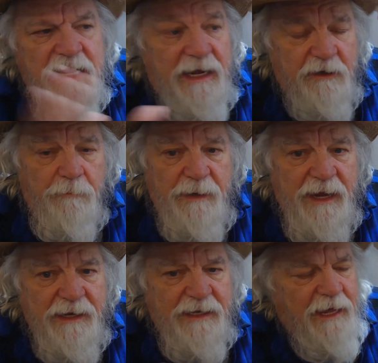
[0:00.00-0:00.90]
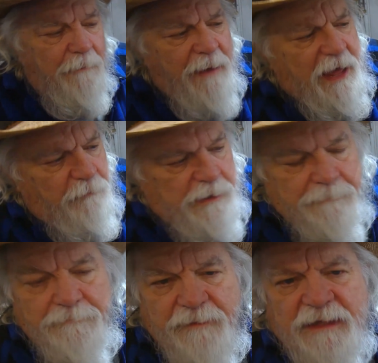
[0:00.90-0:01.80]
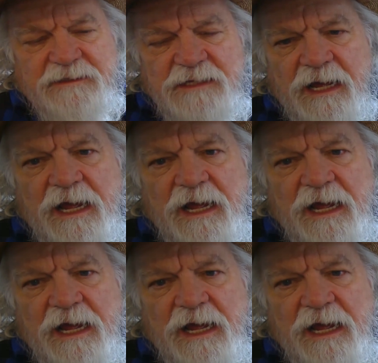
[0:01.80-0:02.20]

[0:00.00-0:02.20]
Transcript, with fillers: It could be any kind of battery that's